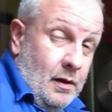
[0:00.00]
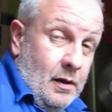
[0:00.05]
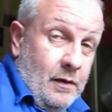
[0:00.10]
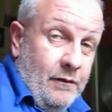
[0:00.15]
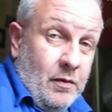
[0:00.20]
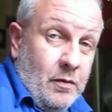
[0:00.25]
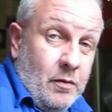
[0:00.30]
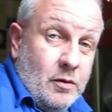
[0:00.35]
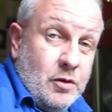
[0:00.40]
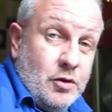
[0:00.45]

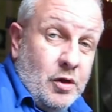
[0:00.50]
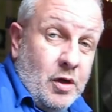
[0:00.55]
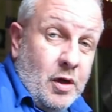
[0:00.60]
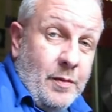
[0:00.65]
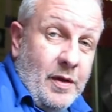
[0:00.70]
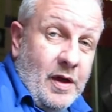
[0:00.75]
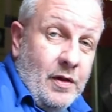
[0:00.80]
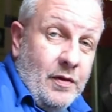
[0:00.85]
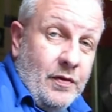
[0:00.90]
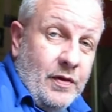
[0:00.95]
If you're wondering
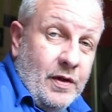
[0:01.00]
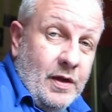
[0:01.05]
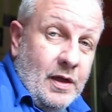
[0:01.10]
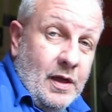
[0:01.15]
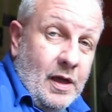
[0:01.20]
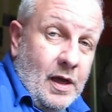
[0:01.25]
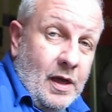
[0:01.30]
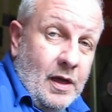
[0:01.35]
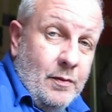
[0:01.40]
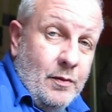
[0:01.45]
about the
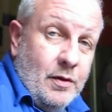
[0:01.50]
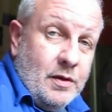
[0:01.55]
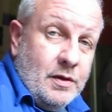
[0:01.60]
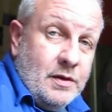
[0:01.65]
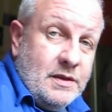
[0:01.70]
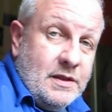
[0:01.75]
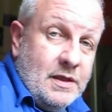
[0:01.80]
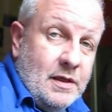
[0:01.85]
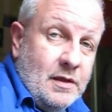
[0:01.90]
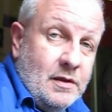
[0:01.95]

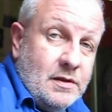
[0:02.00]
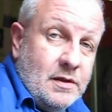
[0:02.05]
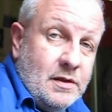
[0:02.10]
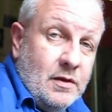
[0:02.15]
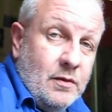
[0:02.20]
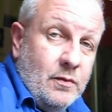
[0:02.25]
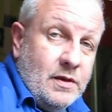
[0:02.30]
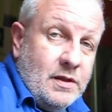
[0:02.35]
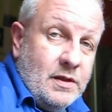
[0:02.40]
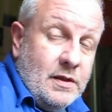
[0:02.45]
Heyman tilter
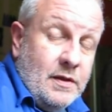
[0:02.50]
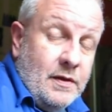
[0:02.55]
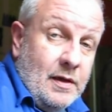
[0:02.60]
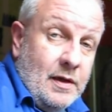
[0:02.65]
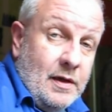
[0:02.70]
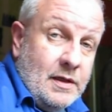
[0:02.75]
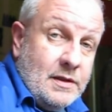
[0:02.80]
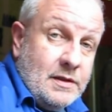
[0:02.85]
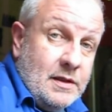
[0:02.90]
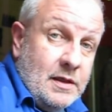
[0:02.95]
that we did in the
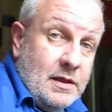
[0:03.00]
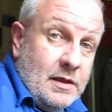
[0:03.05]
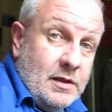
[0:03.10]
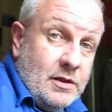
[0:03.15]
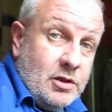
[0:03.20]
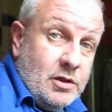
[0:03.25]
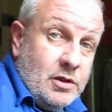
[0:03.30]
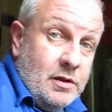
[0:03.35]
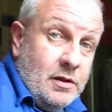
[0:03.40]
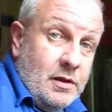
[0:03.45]
last
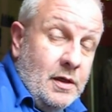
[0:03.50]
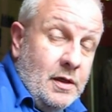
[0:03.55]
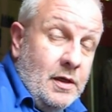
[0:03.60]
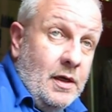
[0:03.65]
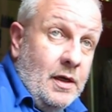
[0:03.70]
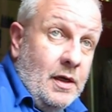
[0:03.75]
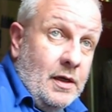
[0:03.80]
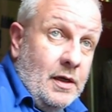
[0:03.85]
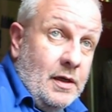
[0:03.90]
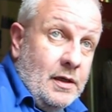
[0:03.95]
edition,
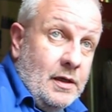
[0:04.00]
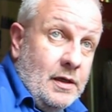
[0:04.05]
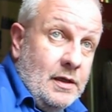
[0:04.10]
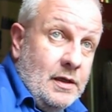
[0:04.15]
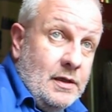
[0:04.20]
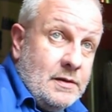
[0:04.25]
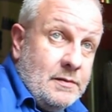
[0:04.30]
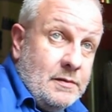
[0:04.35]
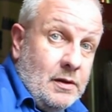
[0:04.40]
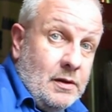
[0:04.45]

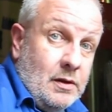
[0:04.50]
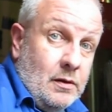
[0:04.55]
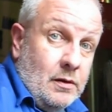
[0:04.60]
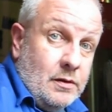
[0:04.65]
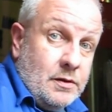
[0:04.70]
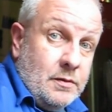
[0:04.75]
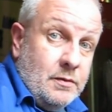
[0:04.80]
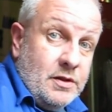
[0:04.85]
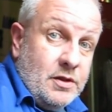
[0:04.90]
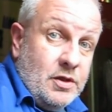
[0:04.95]
it's
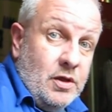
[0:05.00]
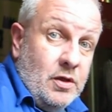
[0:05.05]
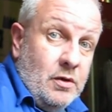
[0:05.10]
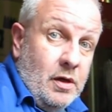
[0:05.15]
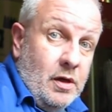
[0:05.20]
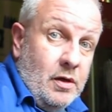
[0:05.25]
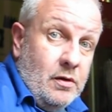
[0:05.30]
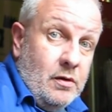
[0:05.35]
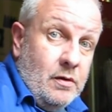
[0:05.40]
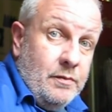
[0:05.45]
got to its new
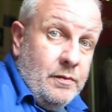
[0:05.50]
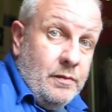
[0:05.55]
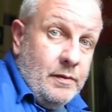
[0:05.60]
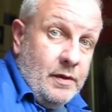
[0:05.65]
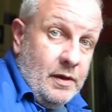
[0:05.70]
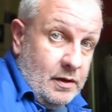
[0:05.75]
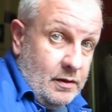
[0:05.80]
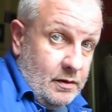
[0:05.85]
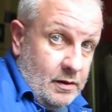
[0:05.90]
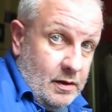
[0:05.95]
home
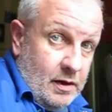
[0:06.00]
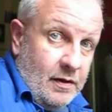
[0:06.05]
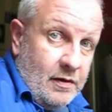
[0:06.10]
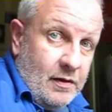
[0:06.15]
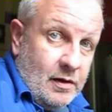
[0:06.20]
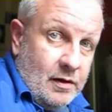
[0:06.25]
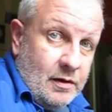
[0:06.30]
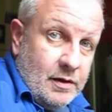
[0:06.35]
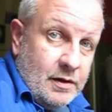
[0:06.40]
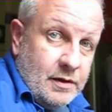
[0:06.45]
in the
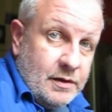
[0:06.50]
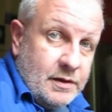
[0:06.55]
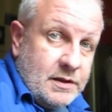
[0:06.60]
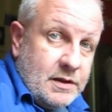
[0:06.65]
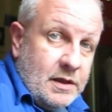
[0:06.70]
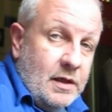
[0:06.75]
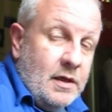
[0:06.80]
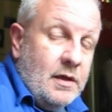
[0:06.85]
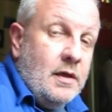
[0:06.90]
Netherlands,